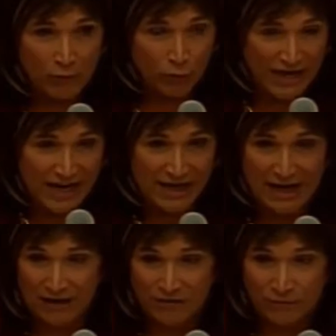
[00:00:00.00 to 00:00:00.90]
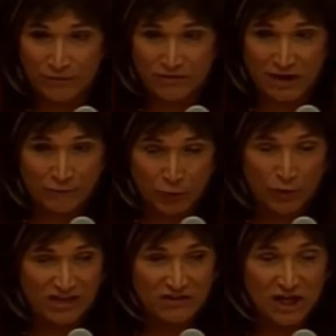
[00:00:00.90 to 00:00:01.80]
Ran ads for several
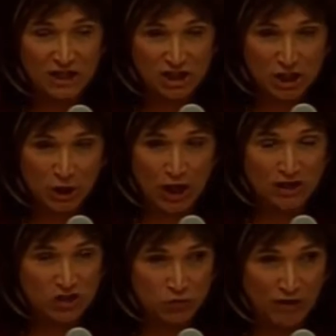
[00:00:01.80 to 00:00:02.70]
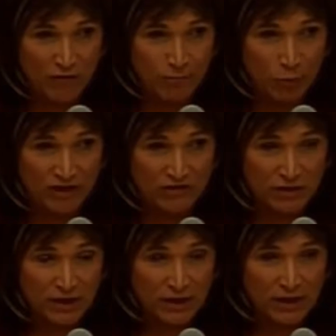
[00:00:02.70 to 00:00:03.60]
weeks. She lost 12
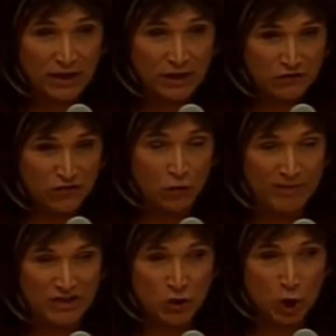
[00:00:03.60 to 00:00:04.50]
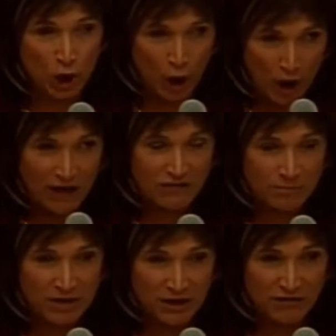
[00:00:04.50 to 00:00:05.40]
points. Sue Minter
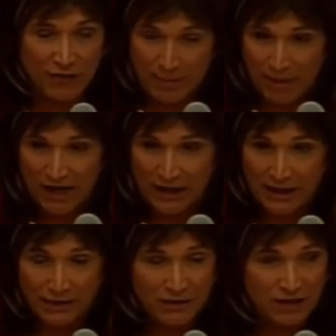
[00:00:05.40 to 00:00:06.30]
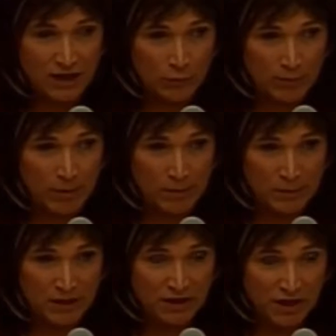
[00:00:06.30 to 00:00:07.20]
lost because of the money that the
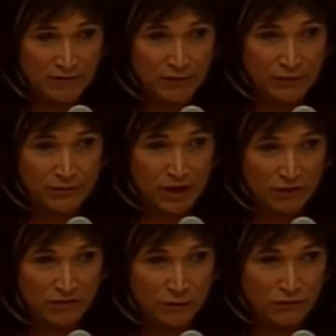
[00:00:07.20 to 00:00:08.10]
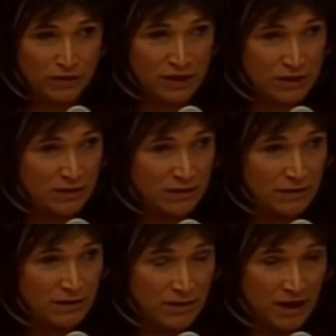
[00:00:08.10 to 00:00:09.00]
Republican Governors Association
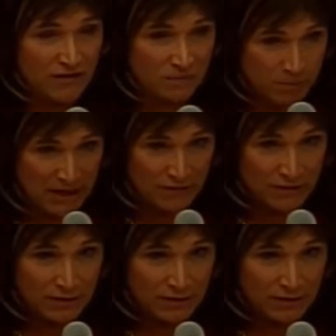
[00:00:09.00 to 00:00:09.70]
spent.